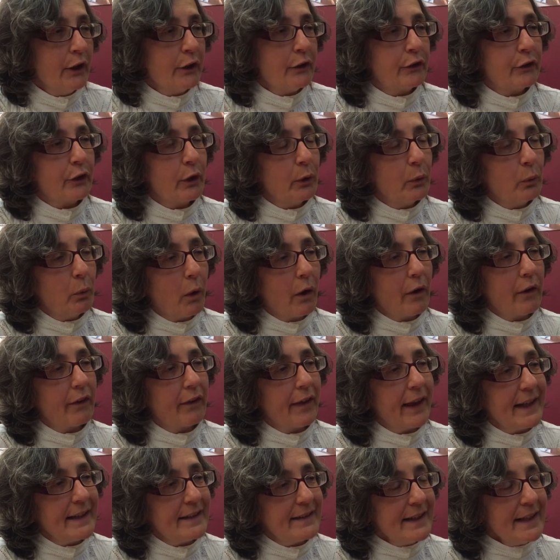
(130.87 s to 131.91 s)
So, what
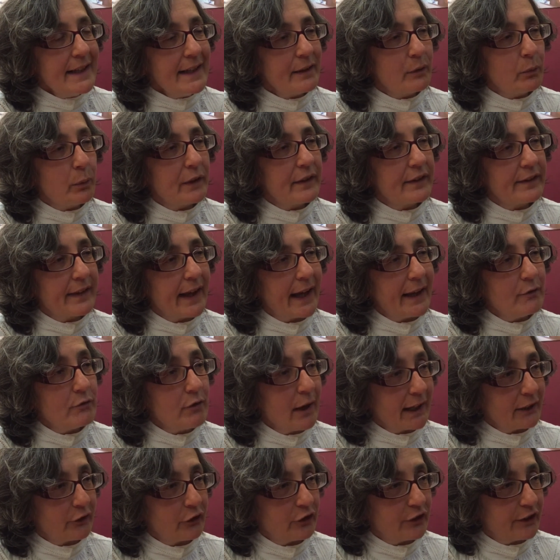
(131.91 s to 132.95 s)
they did was they
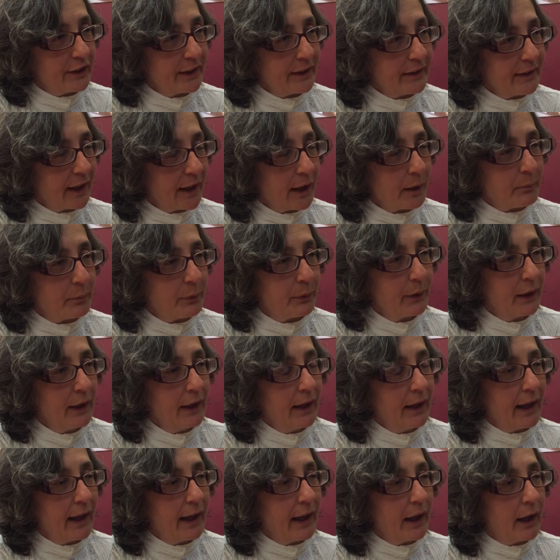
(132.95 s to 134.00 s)
ratcheted up
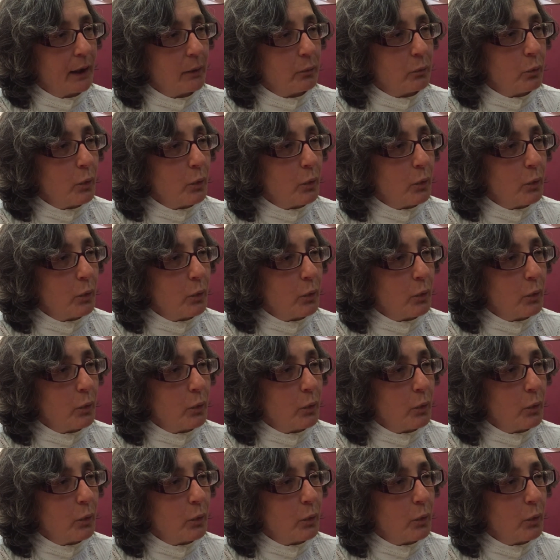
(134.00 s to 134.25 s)
uh,